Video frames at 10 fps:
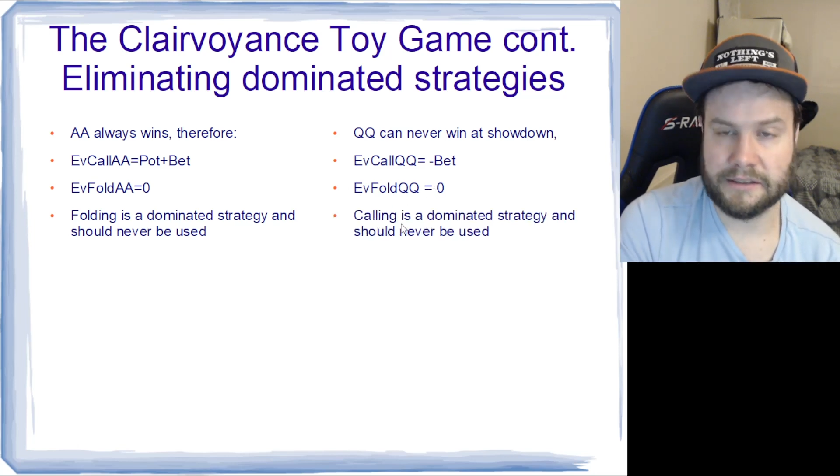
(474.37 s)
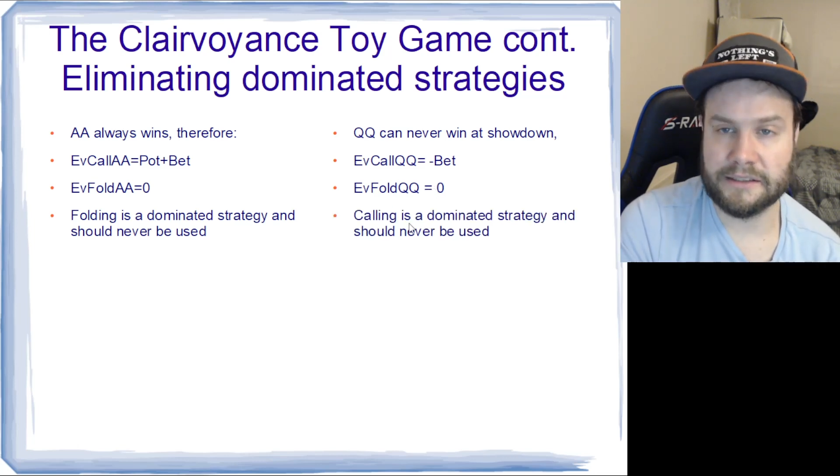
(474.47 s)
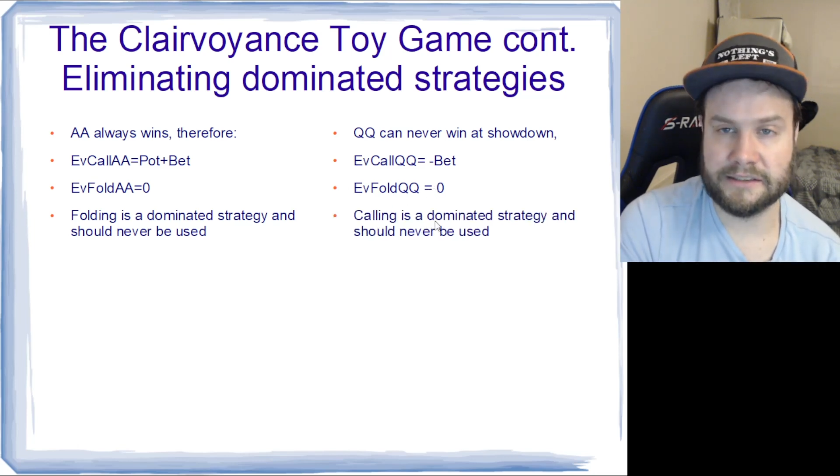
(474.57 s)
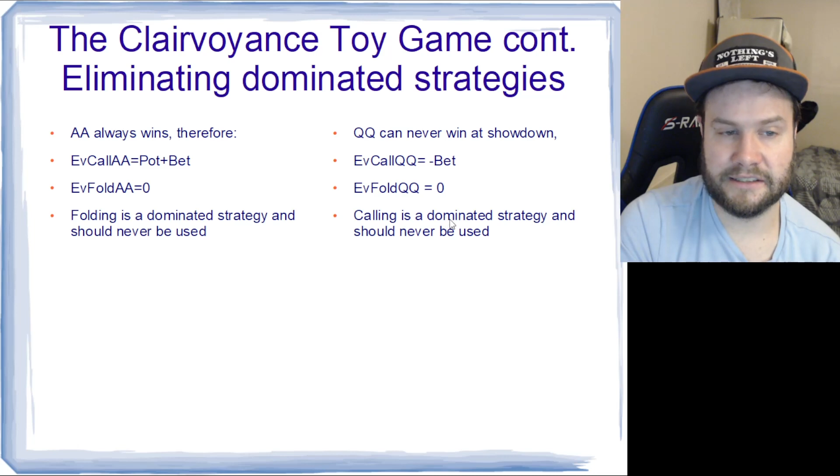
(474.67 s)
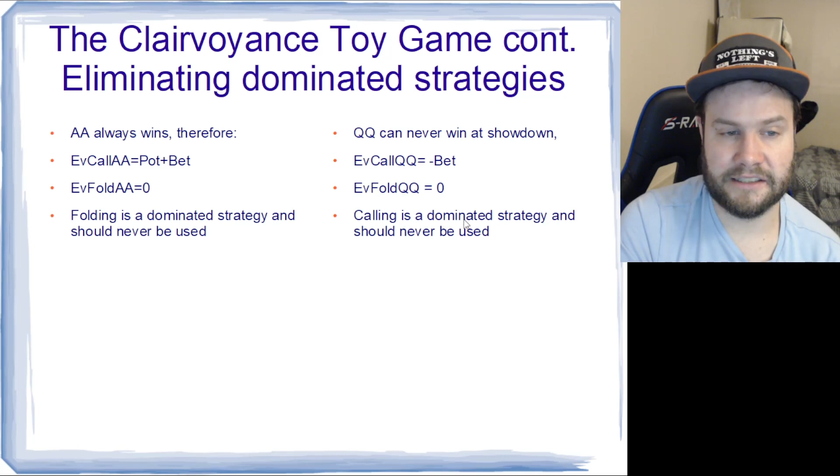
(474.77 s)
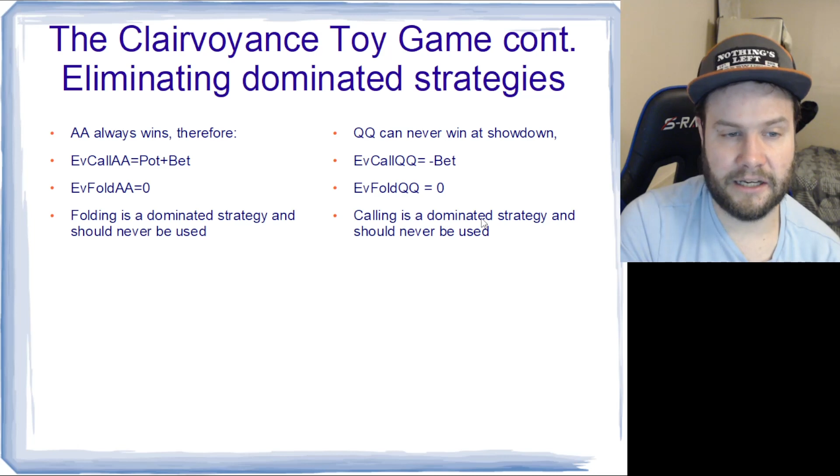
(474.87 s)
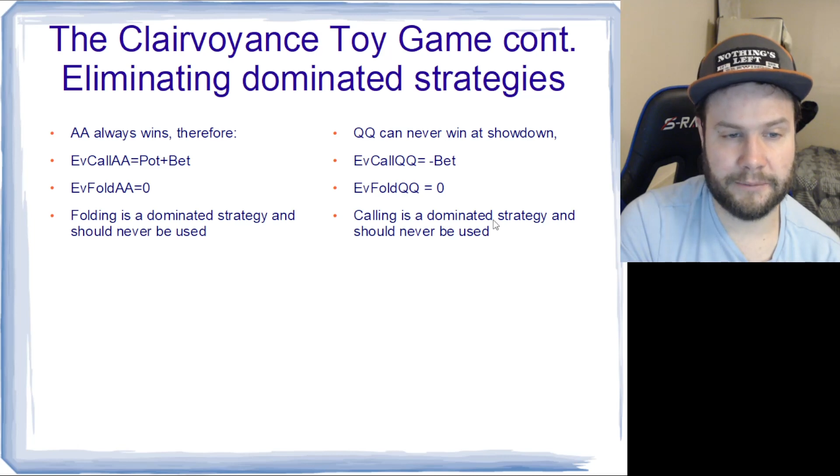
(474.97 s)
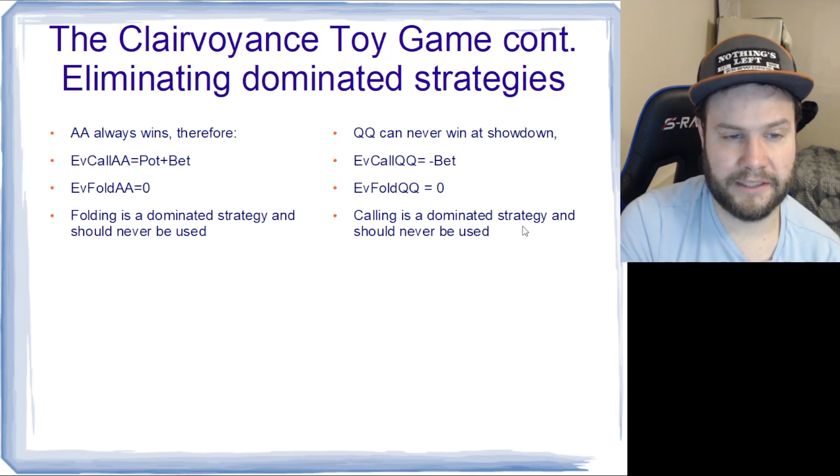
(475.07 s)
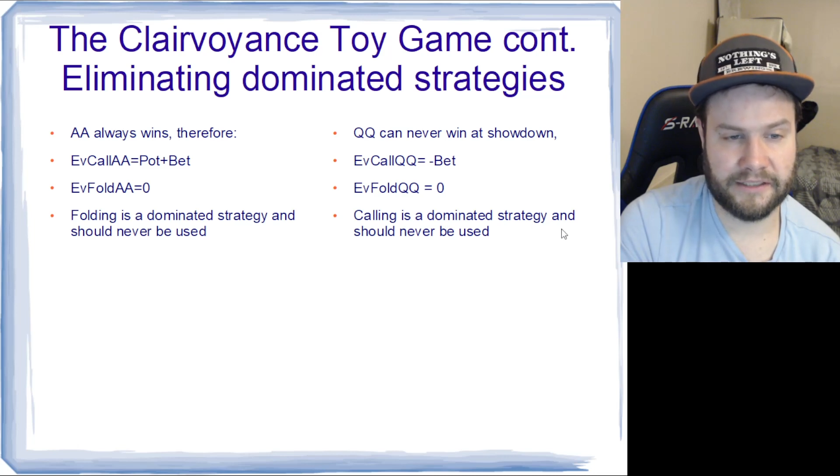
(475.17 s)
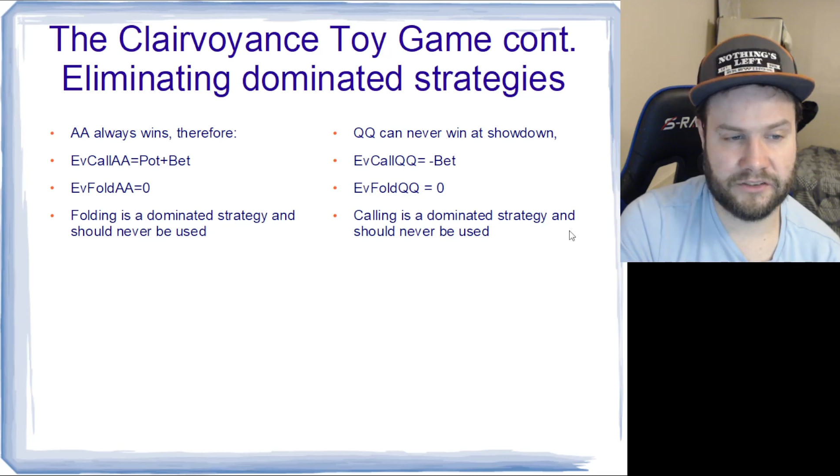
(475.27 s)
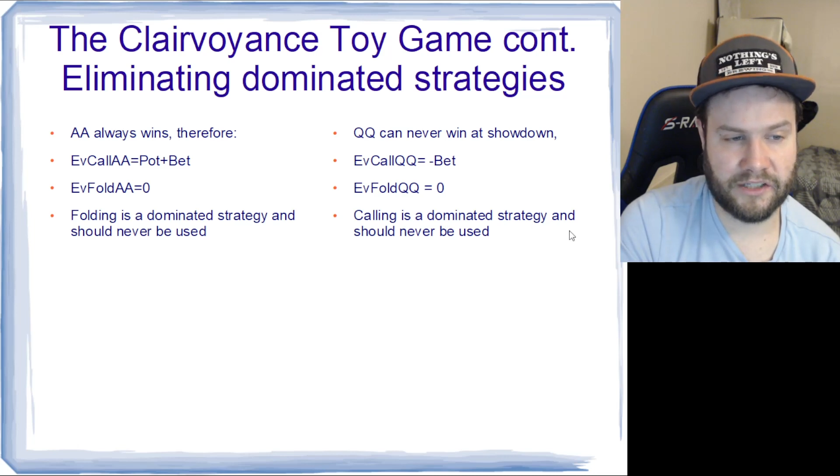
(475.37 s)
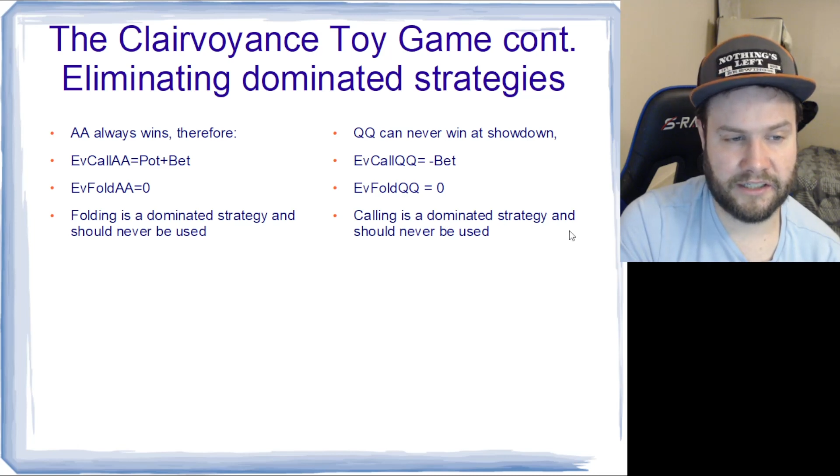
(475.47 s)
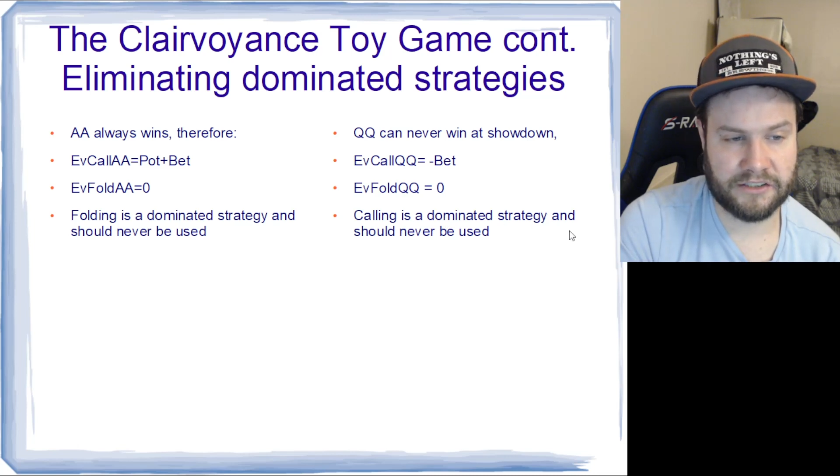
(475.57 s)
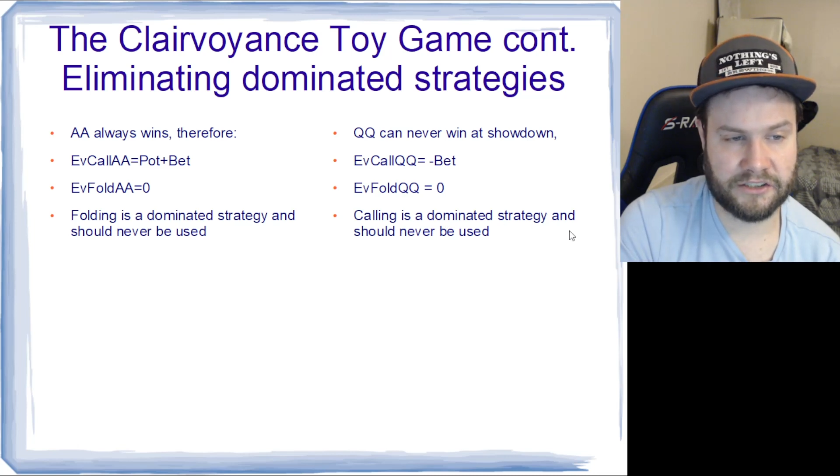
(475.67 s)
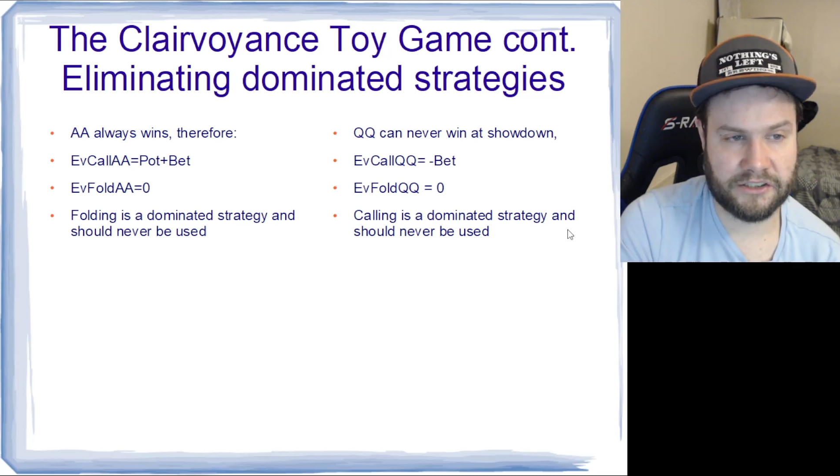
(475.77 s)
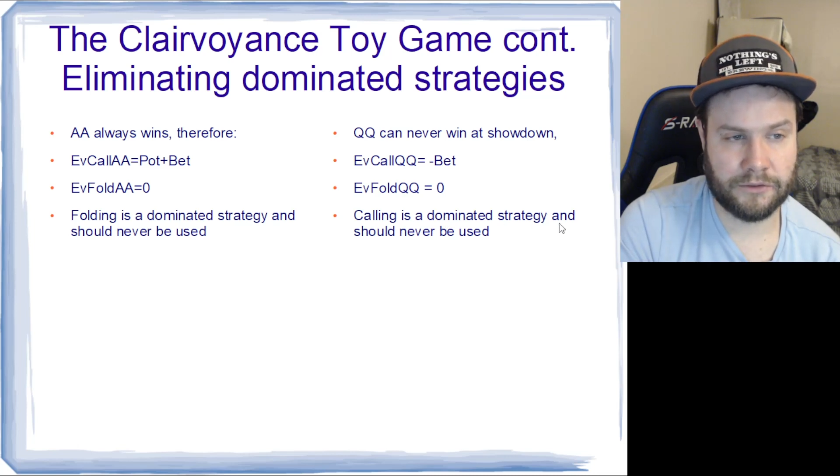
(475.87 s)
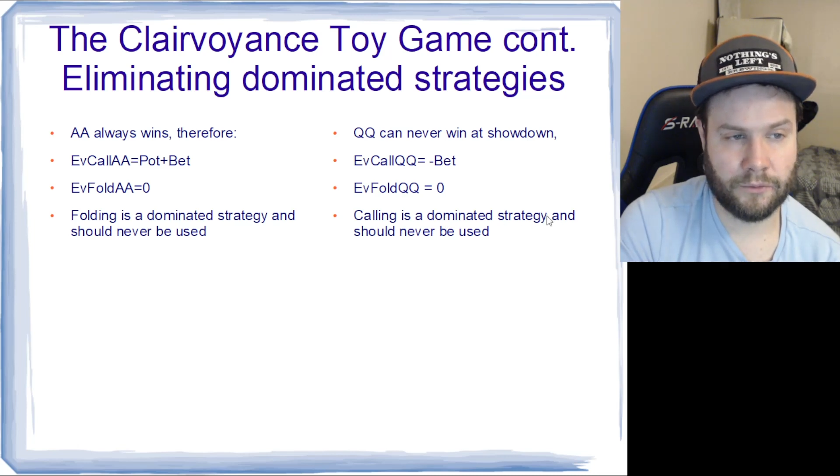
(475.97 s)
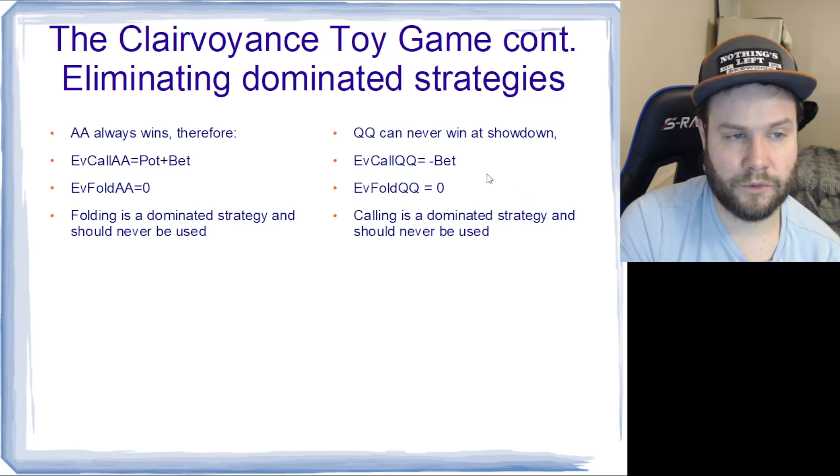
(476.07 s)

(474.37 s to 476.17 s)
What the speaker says: is the dominated strategy